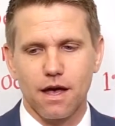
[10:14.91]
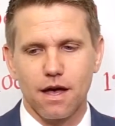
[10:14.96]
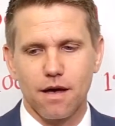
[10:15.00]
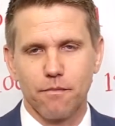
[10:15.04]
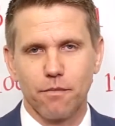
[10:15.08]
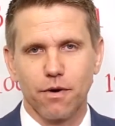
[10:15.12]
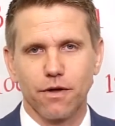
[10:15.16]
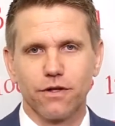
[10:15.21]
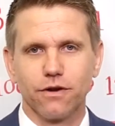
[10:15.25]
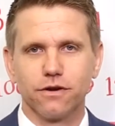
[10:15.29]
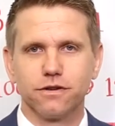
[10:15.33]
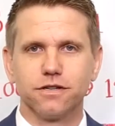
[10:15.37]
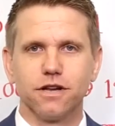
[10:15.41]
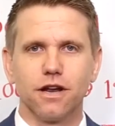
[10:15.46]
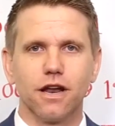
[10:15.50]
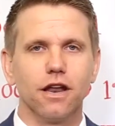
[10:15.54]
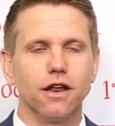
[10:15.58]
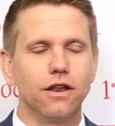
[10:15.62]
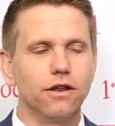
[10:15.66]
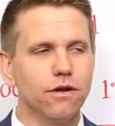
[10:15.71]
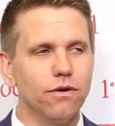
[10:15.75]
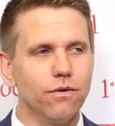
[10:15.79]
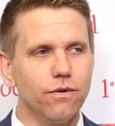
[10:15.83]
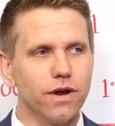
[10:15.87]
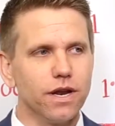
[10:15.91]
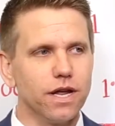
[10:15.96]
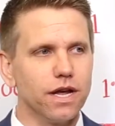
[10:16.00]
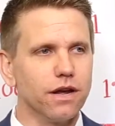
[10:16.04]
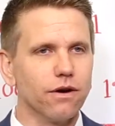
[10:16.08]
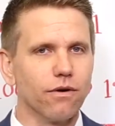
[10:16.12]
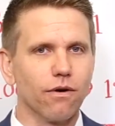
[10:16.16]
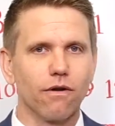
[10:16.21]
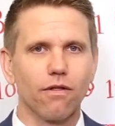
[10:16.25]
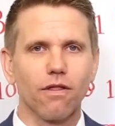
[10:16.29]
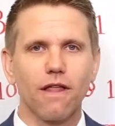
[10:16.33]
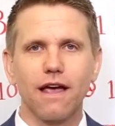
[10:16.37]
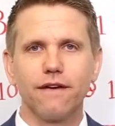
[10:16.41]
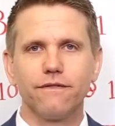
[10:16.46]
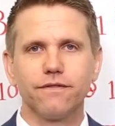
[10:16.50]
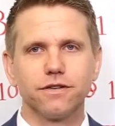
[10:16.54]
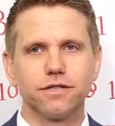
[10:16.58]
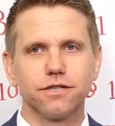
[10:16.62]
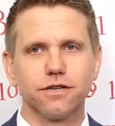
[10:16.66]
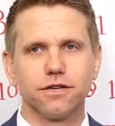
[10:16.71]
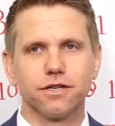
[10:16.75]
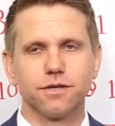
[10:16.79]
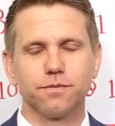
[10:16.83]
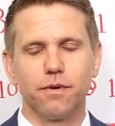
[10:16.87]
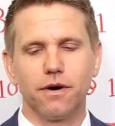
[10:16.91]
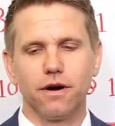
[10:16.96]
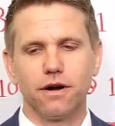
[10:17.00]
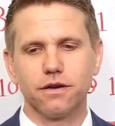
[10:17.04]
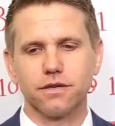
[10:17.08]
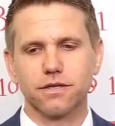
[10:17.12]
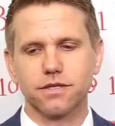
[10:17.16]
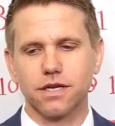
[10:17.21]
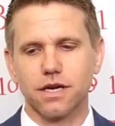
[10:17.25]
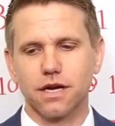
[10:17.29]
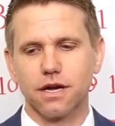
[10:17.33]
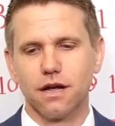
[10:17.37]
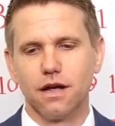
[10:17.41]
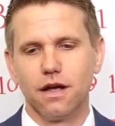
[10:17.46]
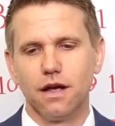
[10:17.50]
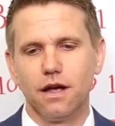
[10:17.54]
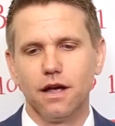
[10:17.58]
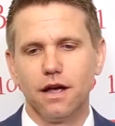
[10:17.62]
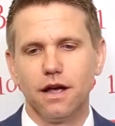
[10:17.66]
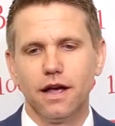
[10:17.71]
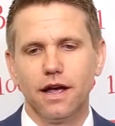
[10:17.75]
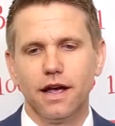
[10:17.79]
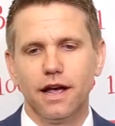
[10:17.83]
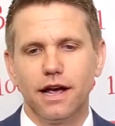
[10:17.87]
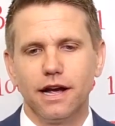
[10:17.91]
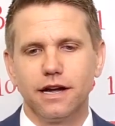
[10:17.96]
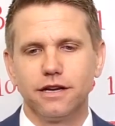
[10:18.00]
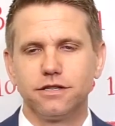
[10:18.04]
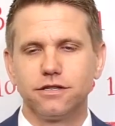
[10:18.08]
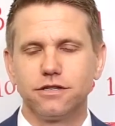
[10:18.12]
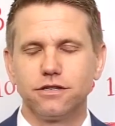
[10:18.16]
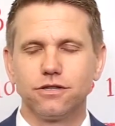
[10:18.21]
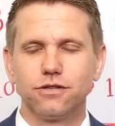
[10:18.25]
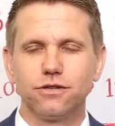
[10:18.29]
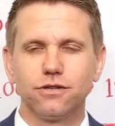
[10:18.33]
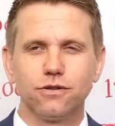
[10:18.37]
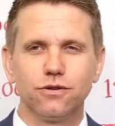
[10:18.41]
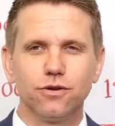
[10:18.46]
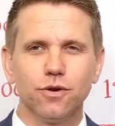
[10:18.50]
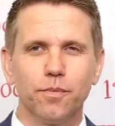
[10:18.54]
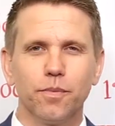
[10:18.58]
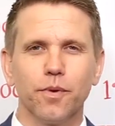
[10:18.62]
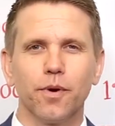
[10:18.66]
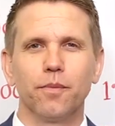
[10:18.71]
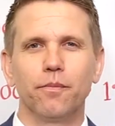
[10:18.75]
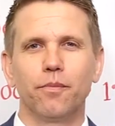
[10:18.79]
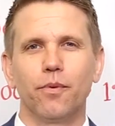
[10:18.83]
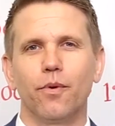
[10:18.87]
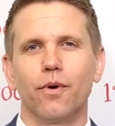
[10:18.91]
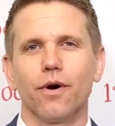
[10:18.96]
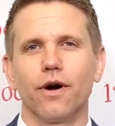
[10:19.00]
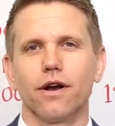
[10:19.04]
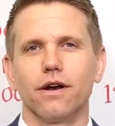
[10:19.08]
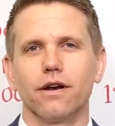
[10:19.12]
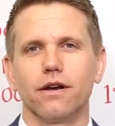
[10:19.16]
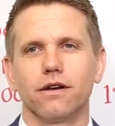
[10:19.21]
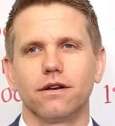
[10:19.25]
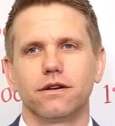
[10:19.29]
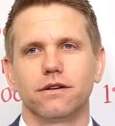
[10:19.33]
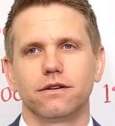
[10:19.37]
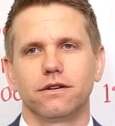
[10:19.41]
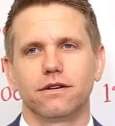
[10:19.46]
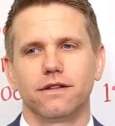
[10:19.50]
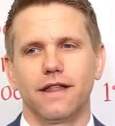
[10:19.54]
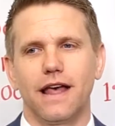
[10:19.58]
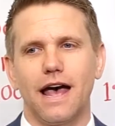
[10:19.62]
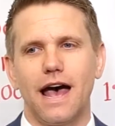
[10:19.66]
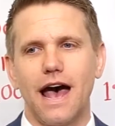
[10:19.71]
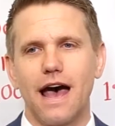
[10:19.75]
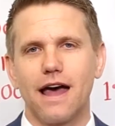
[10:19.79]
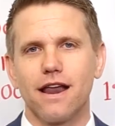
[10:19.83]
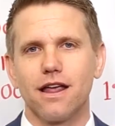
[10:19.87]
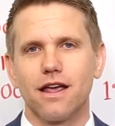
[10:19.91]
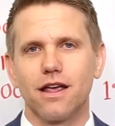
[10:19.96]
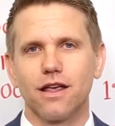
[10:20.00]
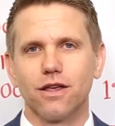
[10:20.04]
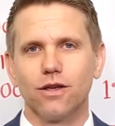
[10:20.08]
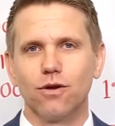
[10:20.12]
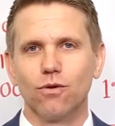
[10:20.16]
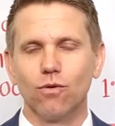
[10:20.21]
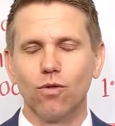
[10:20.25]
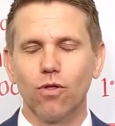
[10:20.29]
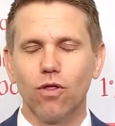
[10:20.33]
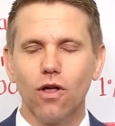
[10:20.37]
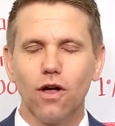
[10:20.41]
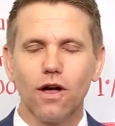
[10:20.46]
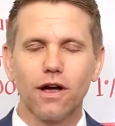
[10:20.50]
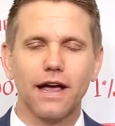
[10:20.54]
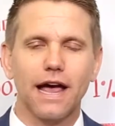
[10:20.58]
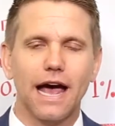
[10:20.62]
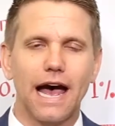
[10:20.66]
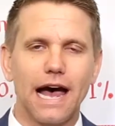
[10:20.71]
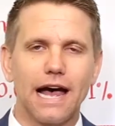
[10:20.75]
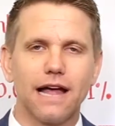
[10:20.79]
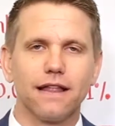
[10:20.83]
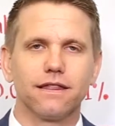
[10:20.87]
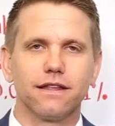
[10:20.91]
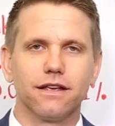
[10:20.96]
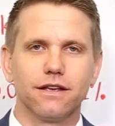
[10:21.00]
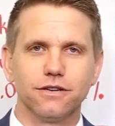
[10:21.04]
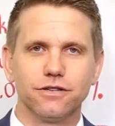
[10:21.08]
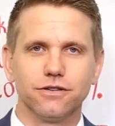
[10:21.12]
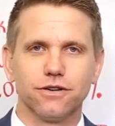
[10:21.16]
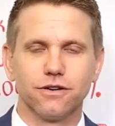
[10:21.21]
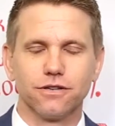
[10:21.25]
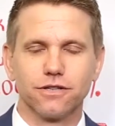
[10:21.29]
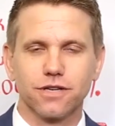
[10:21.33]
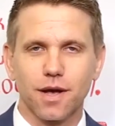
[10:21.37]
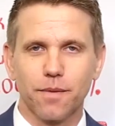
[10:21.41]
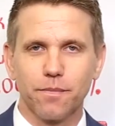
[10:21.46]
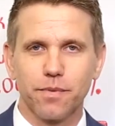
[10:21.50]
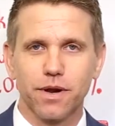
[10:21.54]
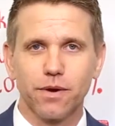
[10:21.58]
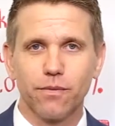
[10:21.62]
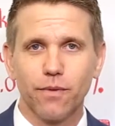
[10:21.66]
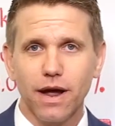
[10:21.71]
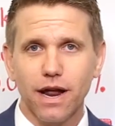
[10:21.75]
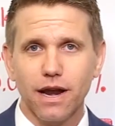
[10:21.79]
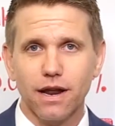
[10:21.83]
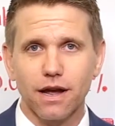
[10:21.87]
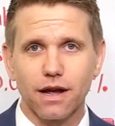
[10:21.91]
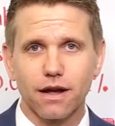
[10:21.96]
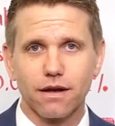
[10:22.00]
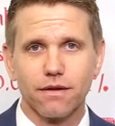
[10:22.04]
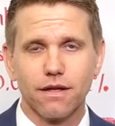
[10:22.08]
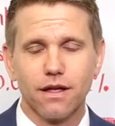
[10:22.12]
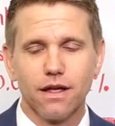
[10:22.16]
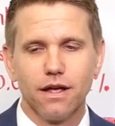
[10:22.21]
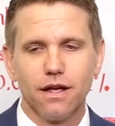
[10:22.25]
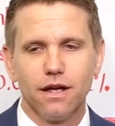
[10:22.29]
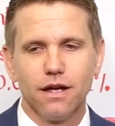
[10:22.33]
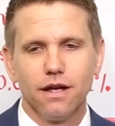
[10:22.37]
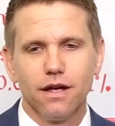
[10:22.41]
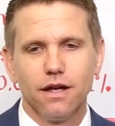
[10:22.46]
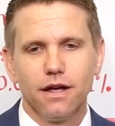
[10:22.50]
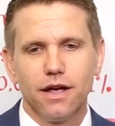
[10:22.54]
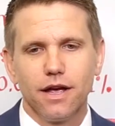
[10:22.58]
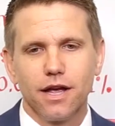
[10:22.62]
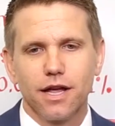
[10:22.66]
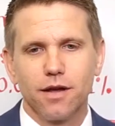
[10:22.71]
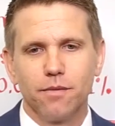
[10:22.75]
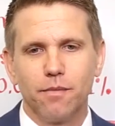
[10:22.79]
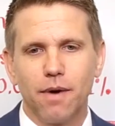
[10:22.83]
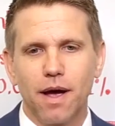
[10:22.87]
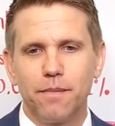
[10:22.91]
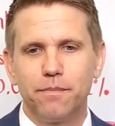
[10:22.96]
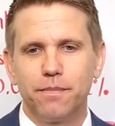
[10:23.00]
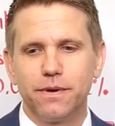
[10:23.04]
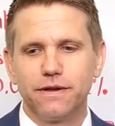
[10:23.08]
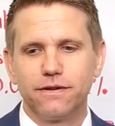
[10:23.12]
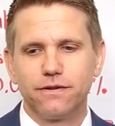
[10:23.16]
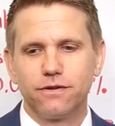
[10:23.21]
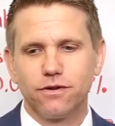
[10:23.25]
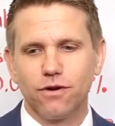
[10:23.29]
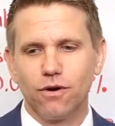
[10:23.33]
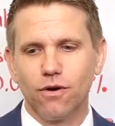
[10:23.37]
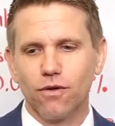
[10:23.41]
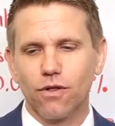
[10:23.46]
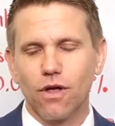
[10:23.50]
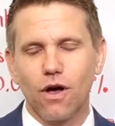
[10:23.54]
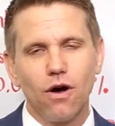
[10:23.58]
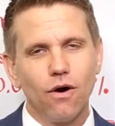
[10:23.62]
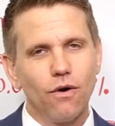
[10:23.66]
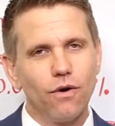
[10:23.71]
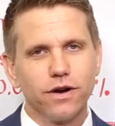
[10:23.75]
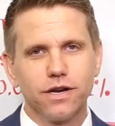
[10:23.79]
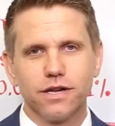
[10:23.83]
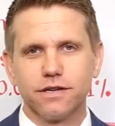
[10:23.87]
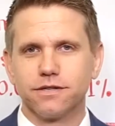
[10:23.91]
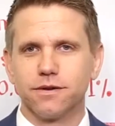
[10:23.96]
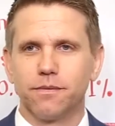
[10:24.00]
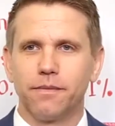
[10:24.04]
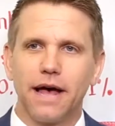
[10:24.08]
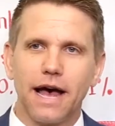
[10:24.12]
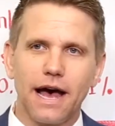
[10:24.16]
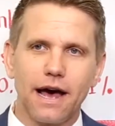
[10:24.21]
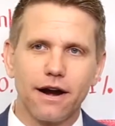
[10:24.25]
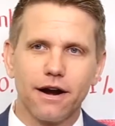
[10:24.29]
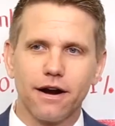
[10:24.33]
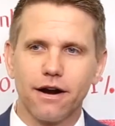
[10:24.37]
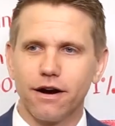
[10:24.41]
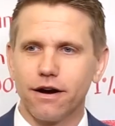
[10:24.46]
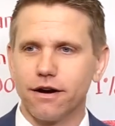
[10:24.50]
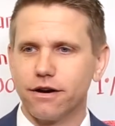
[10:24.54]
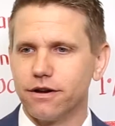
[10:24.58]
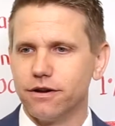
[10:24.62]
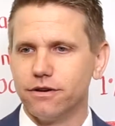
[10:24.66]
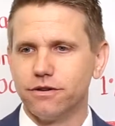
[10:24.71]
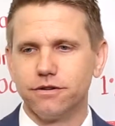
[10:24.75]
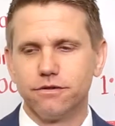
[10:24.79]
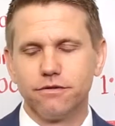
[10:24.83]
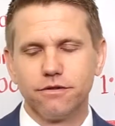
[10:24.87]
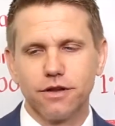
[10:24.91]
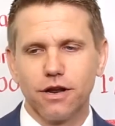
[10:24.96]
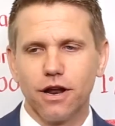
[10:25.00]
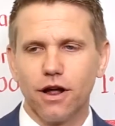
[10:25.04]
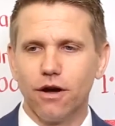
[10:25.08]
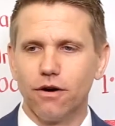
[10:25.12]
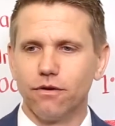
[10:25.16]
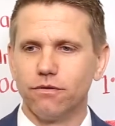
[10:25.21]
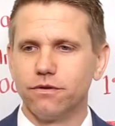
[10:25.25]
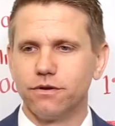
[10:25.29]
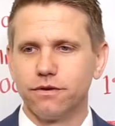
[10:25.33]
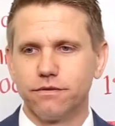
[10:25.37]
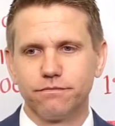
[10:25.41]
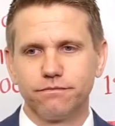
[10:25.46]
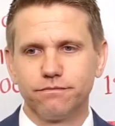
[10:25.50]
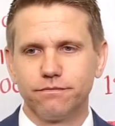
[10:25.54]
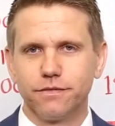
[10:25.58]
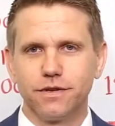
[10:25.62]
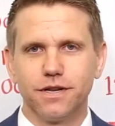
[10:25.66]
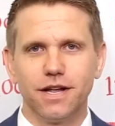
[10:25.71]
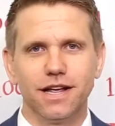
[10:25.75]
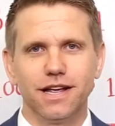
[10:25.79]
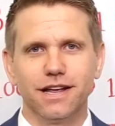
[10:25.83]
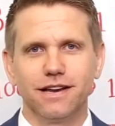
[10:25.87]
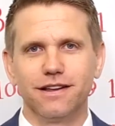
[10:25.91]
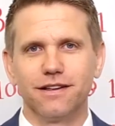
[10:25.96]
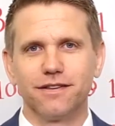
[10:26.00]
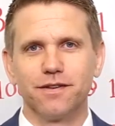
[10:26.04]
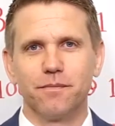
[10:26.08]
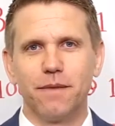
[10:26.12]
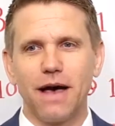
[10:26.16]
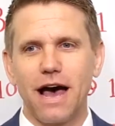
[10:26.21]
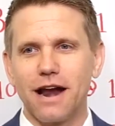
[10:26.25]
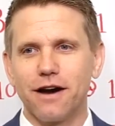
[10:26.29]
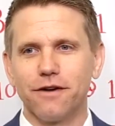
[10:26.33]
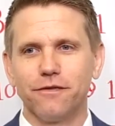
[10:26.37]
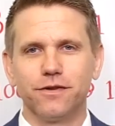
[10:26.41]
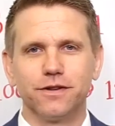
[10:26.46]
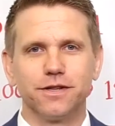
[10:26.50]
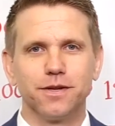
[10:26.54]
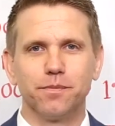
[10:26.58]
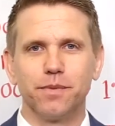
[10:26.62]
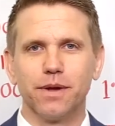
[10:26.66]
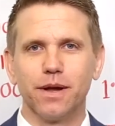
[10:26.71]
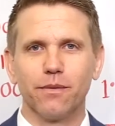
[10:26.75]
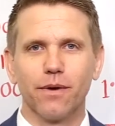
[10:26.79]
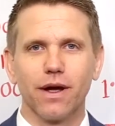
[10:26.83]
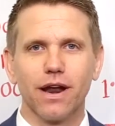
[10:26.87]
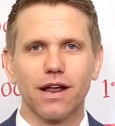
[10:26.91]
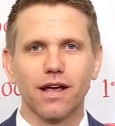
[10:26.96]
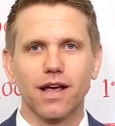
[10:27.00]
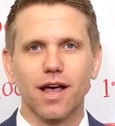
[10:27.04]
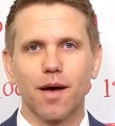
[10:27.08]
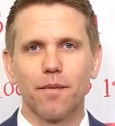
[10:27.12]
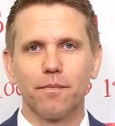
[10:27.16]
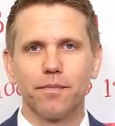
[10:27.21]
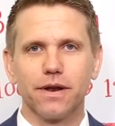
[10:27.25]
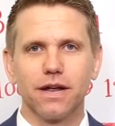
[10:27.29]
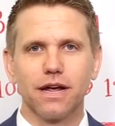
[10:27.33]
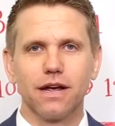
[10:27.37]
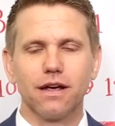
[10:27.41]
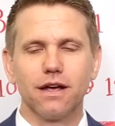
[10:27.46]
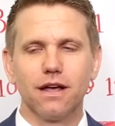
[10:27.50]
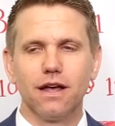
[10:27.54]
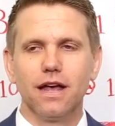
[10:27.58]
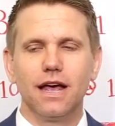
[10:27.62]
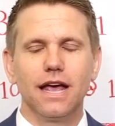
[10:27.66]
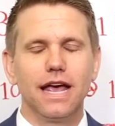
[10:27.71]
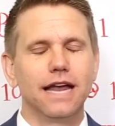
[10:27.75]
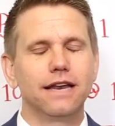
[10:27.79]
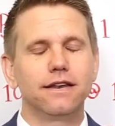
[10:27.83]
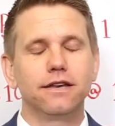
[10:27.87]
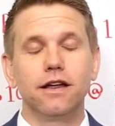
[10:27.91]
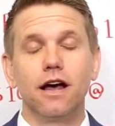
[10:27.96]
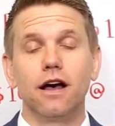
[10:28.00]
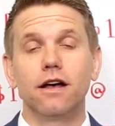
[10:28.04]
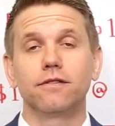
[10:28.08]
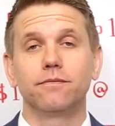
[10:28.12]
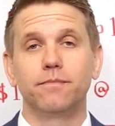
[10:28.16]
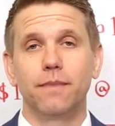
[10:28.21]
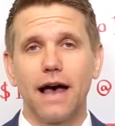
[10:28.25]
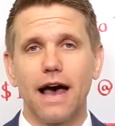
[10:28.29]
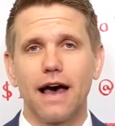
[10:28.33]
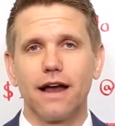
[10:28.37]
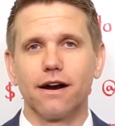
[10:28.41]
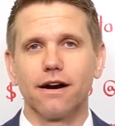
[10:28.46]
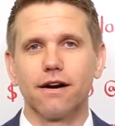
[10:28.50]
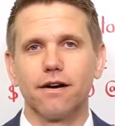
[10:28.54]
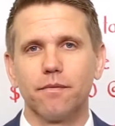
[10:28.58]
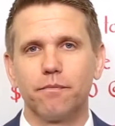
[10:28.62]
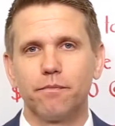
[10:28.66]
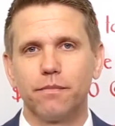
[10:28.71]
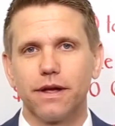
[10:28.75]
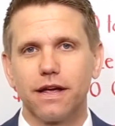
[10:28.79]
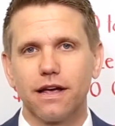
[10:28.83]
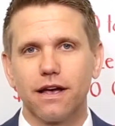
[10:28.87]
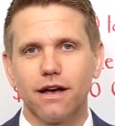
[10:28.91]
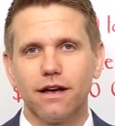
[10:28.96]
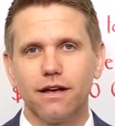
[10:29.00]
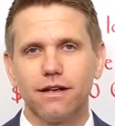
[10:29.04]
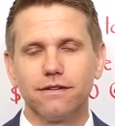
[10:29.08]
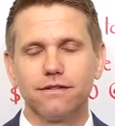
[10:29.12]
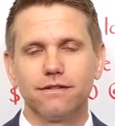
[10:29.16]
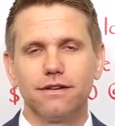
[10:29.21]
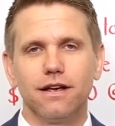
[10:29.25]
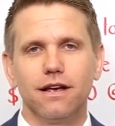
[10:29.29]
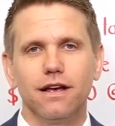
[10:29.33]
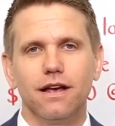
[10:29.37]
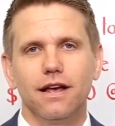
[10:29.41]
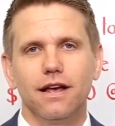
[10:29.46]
whether it's an annuity or a life insurance policy, it's super important that you look at the insurance company rating. You might be told, oh, it doesn't matter, it doesn't matter if it's a B-rated company. It does matter, because